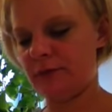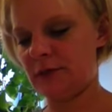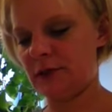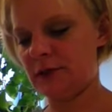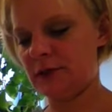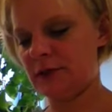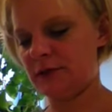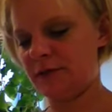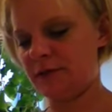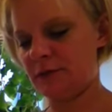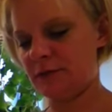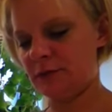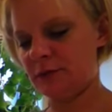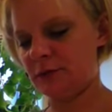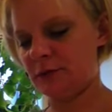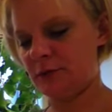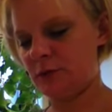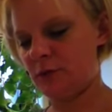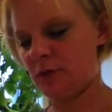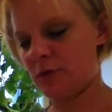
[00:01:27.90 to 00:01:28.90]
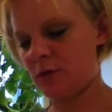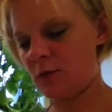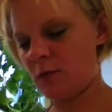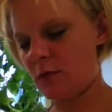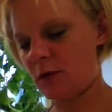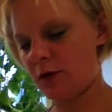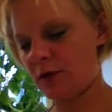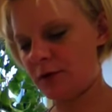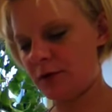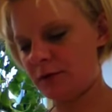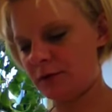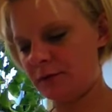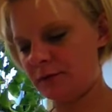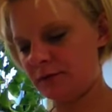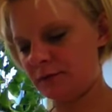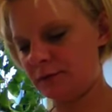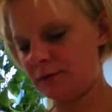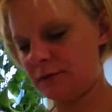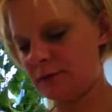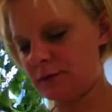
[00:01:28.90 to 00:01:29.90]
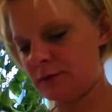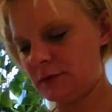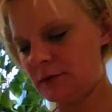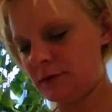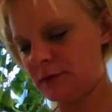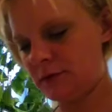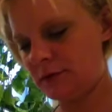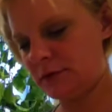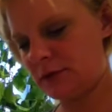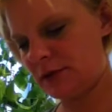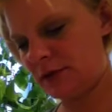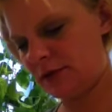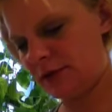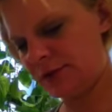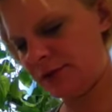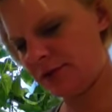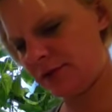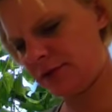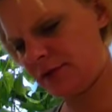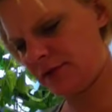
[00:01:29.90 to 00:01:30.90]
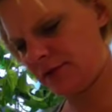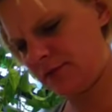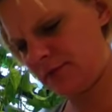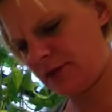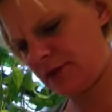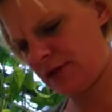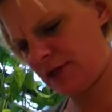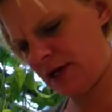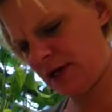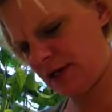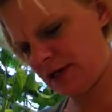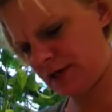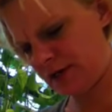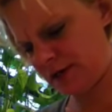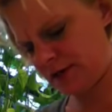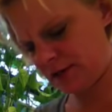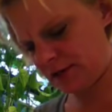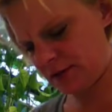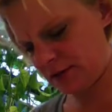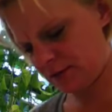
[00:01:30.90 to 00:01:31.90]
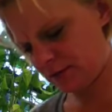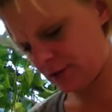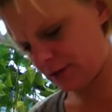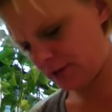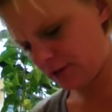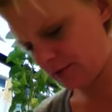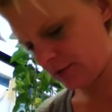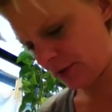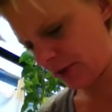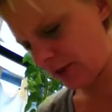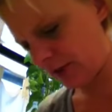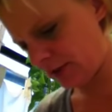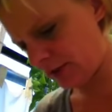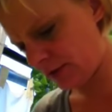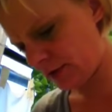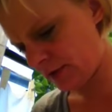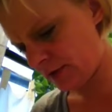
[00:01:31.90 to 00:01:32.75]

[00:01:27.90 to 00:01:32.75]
It's filled with warm water and also some dust. I should redo that.